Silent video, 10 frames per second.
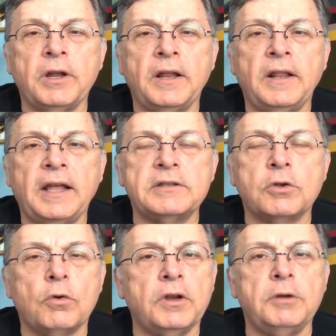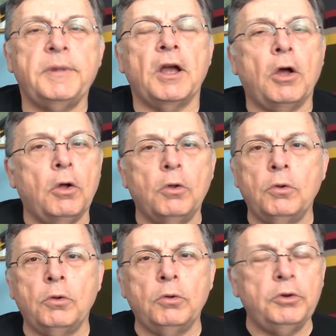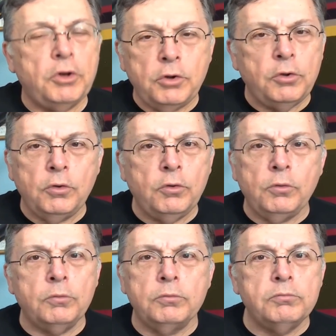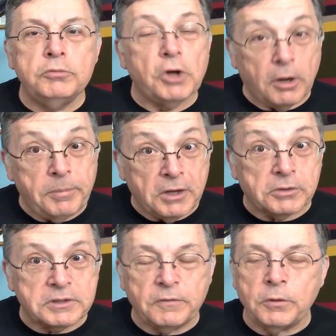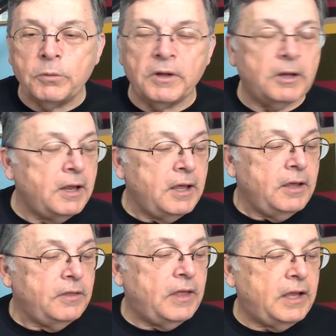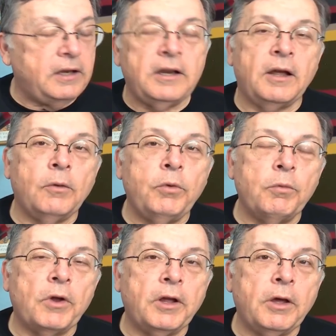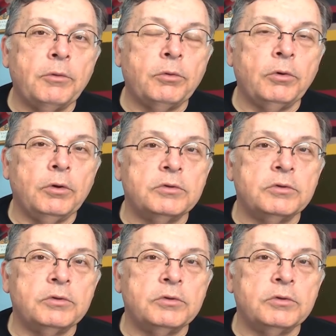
and that's going to be a whole new jar of pickles, if you will, that uh, we want to go through.